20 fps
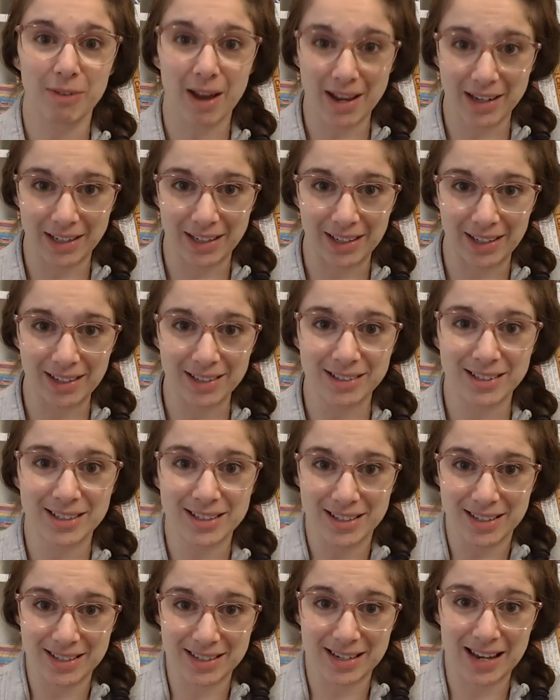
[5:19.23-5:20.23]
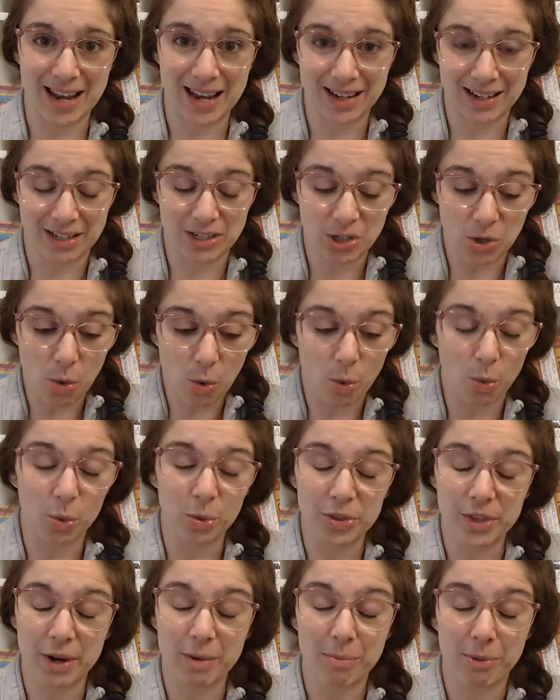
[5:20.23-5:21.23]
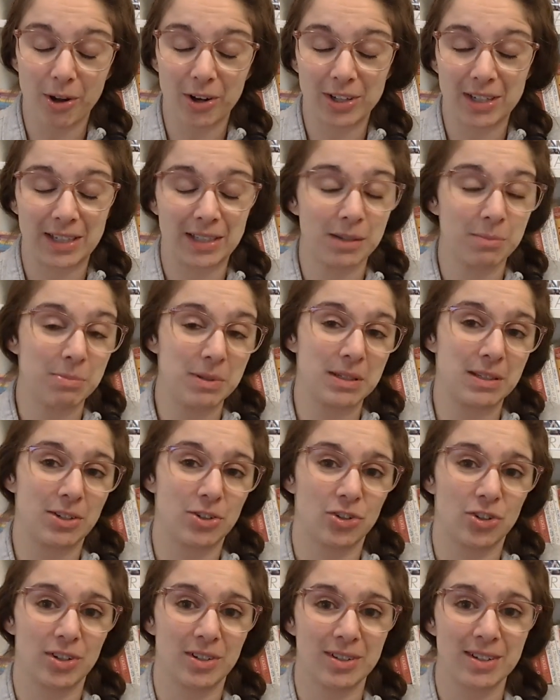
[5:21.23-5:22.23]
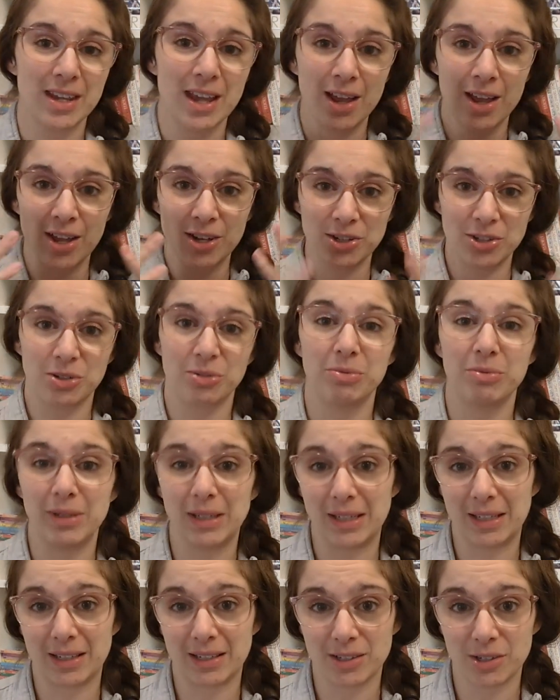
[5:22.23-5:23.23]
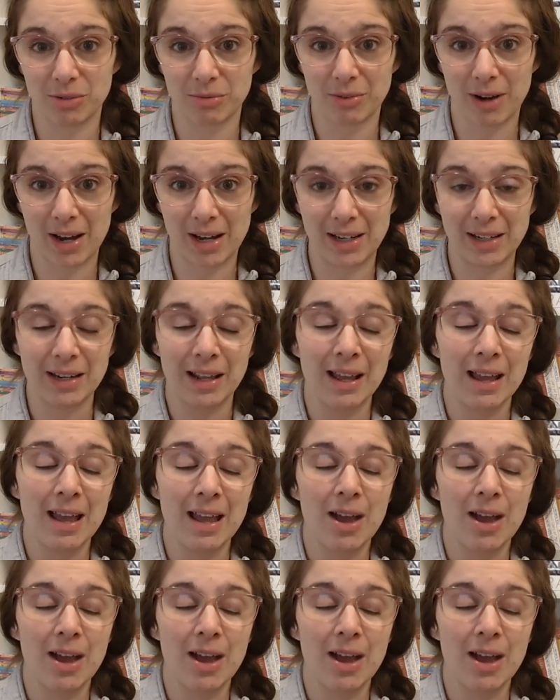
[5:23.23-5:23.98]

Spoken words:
ready to sustain and to hold their body in the positions to read and to write.